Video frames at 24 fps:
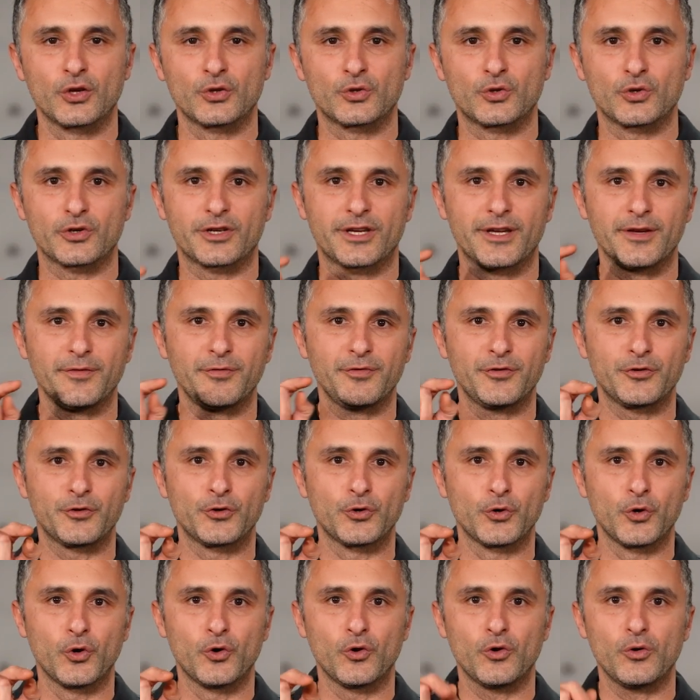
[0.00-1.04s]
To give
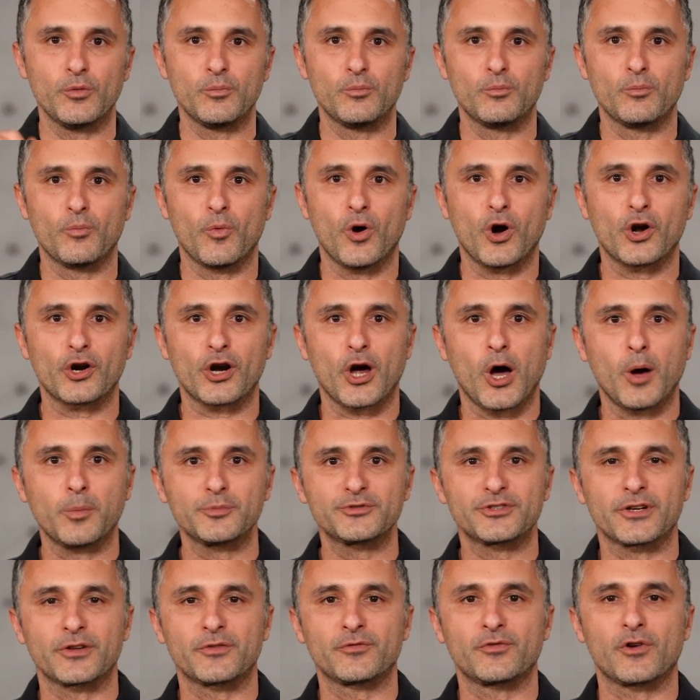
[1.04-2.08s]
you more
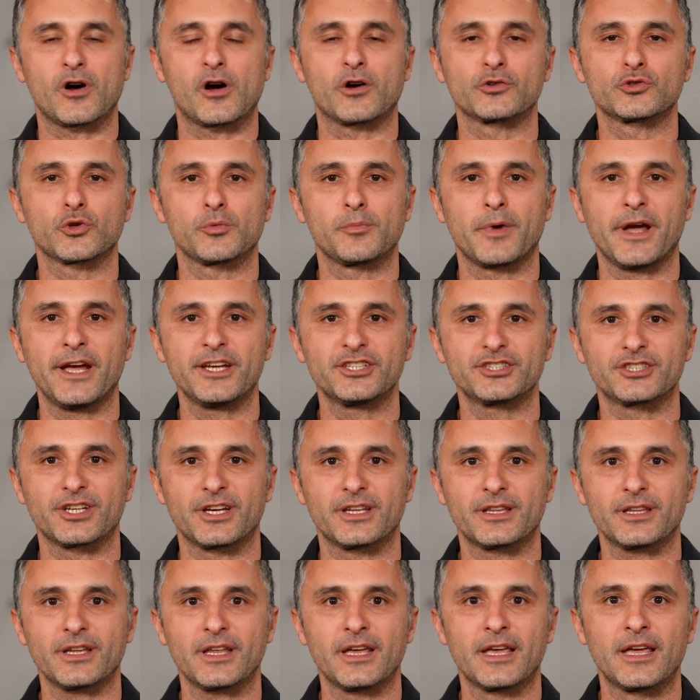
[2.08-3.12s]
options for
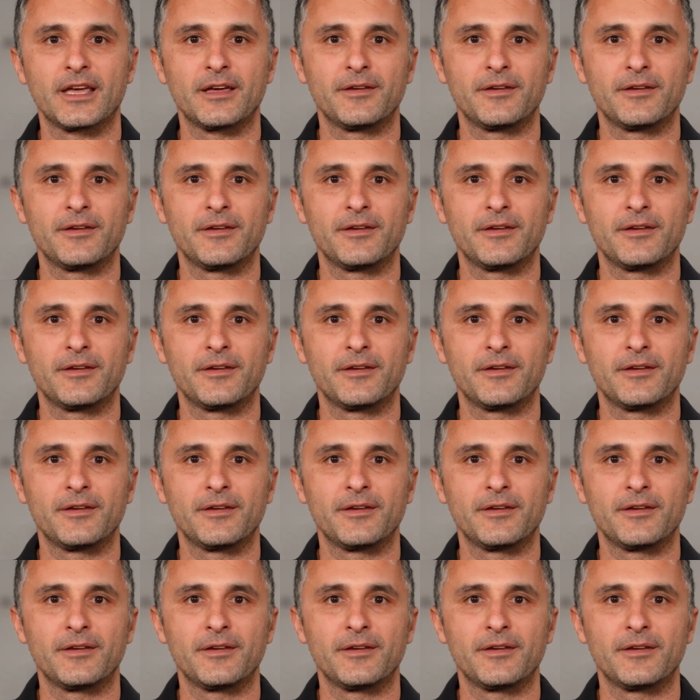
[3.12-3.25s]
automation,